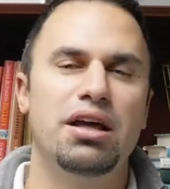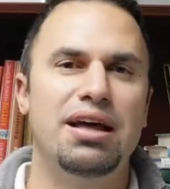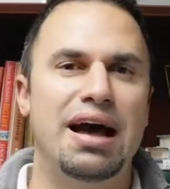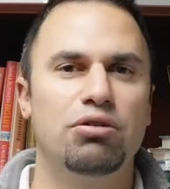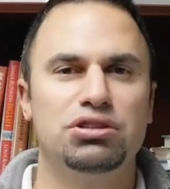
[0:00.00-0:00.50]

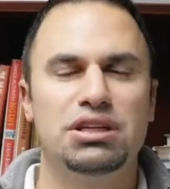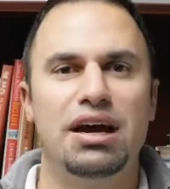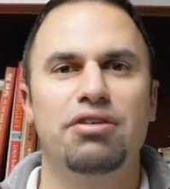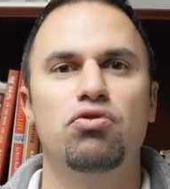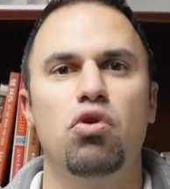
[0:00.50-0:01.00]

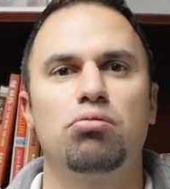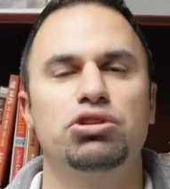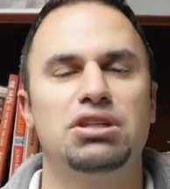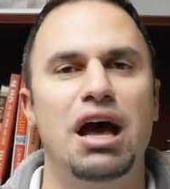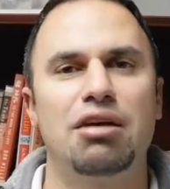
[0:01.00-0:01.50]
outside of normal
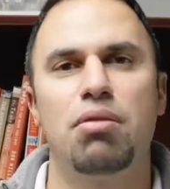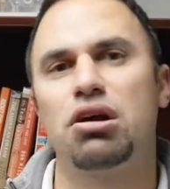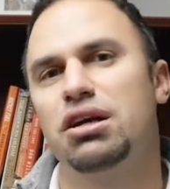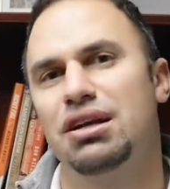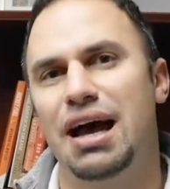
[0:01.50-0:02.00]
stock
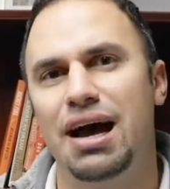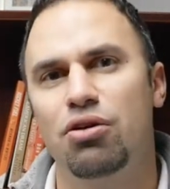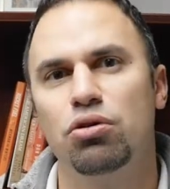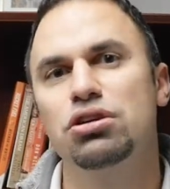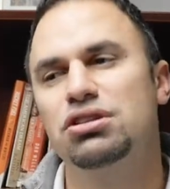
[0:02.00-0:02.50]
market
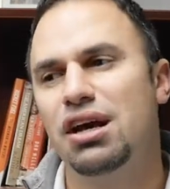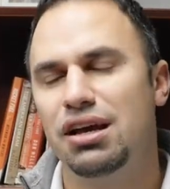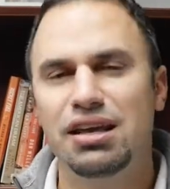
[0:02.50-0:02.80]
hours,